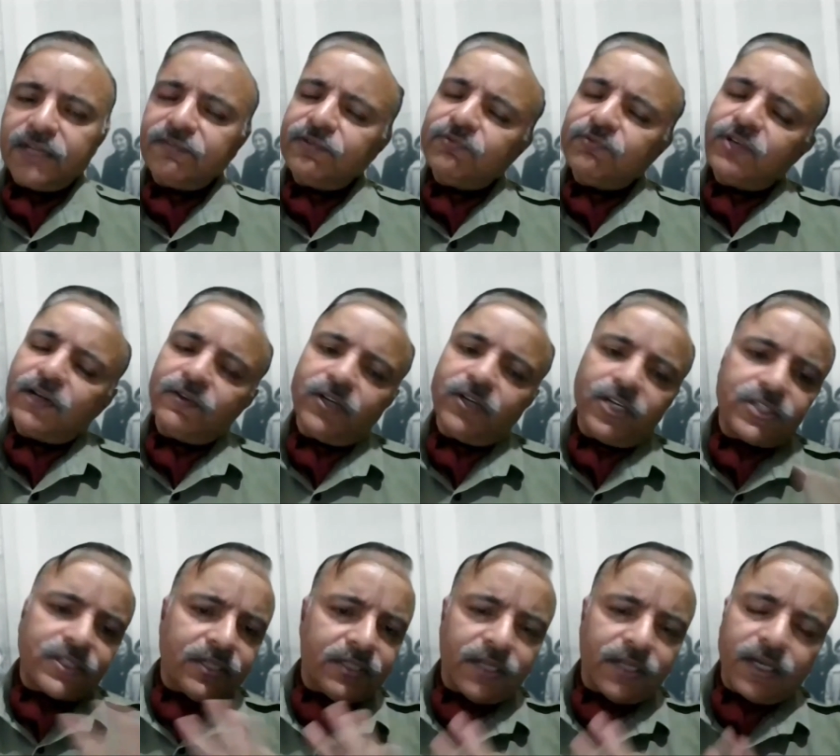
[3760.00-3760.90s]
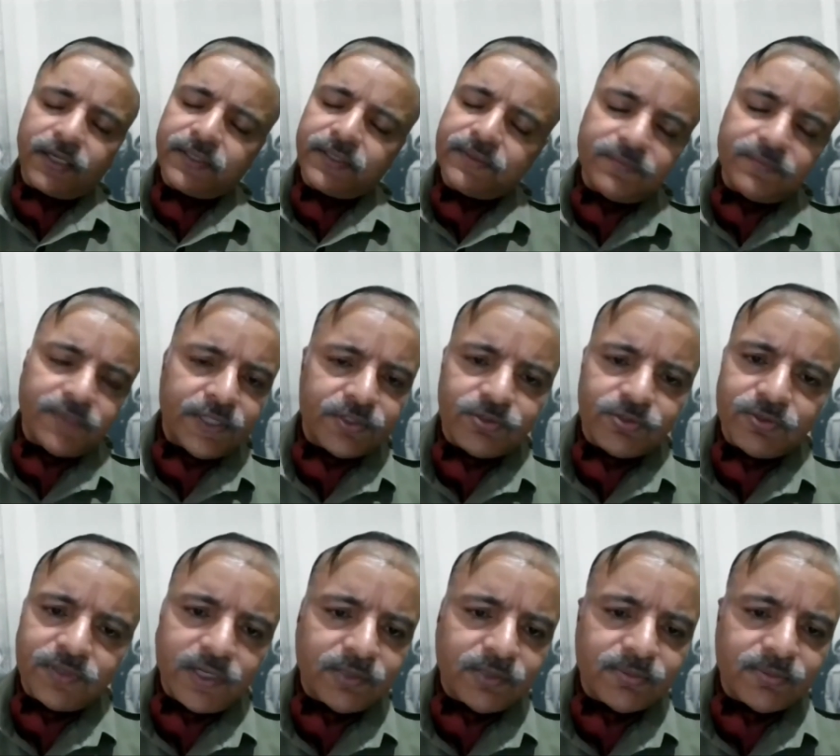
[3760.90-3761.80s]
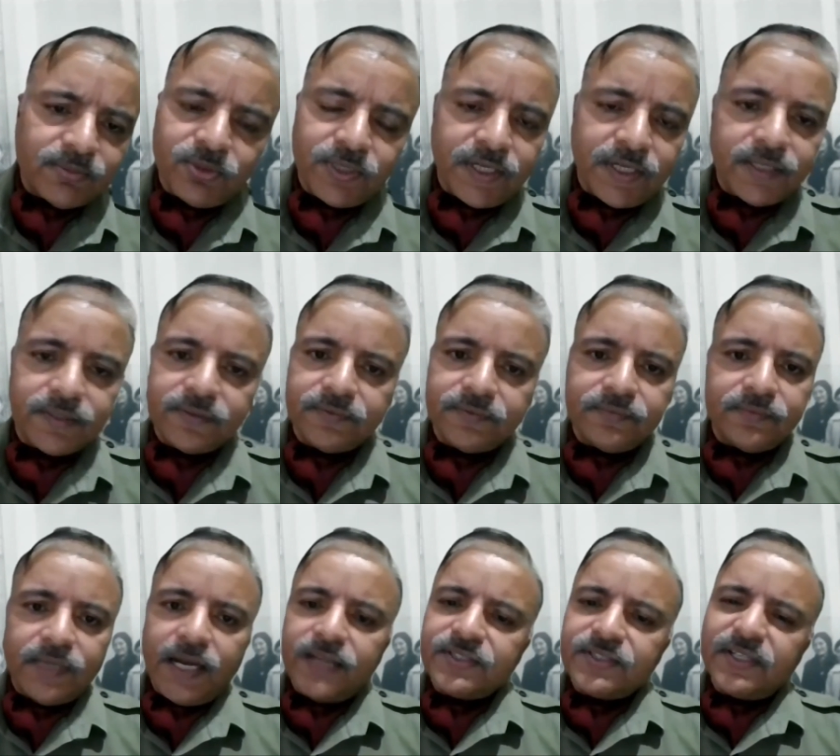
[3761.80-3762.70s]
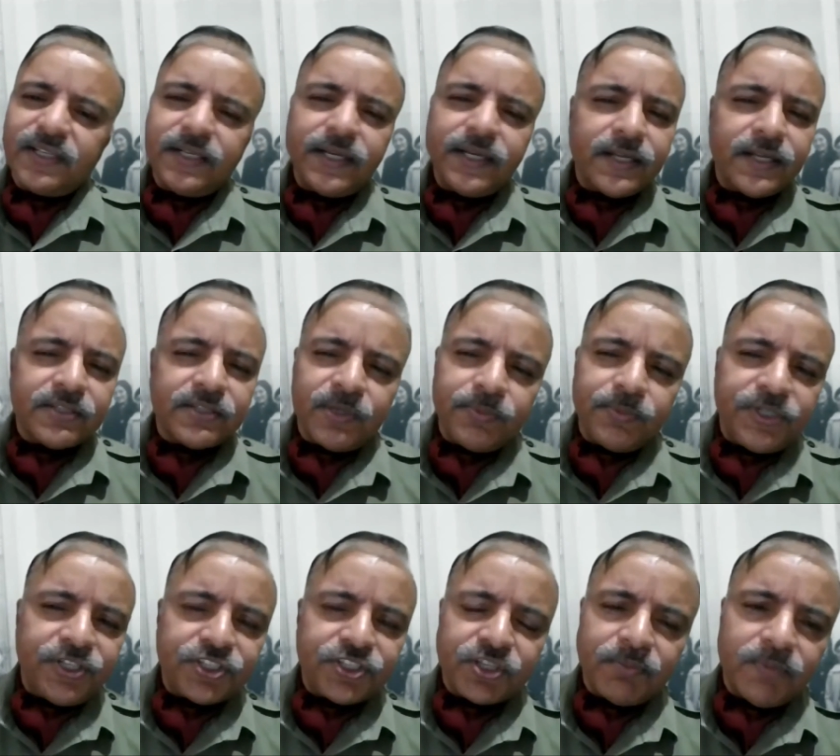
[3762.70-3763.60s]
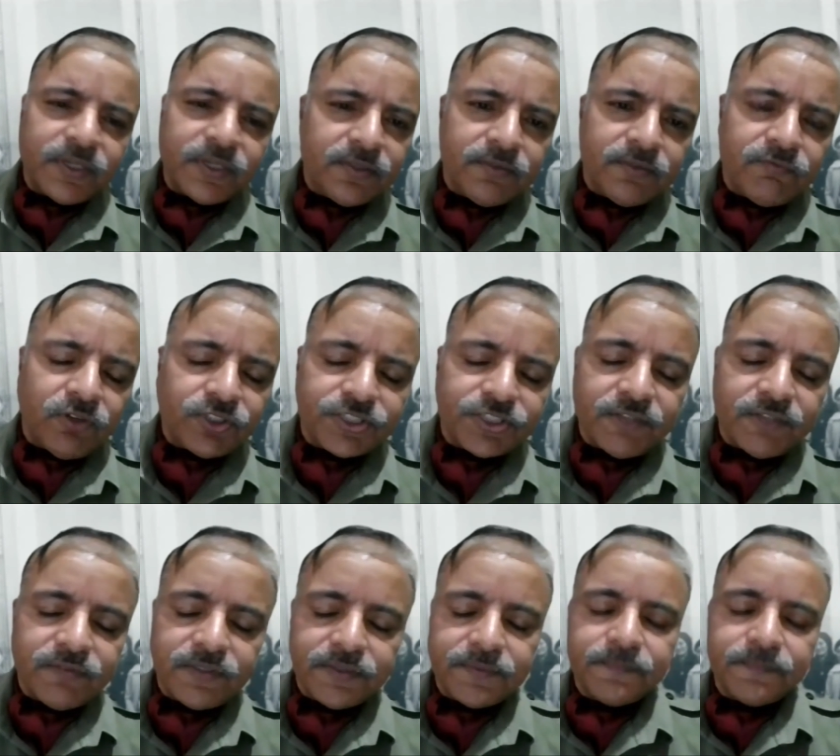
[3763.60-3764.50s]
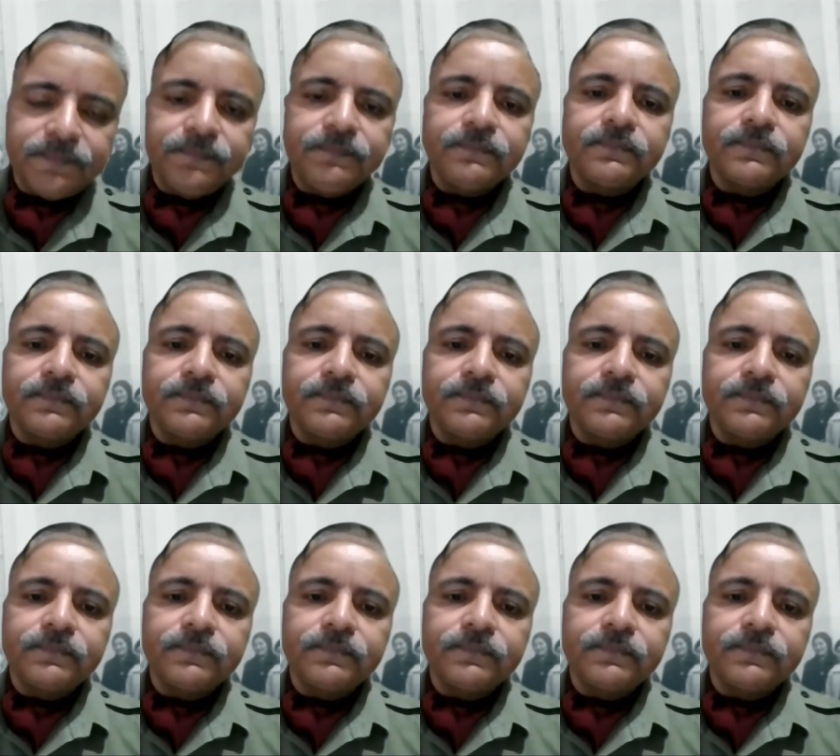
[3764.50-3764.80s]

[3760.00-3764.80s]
then we would have lost Ladakh. There's no doubt about that. As early as maybe December 47.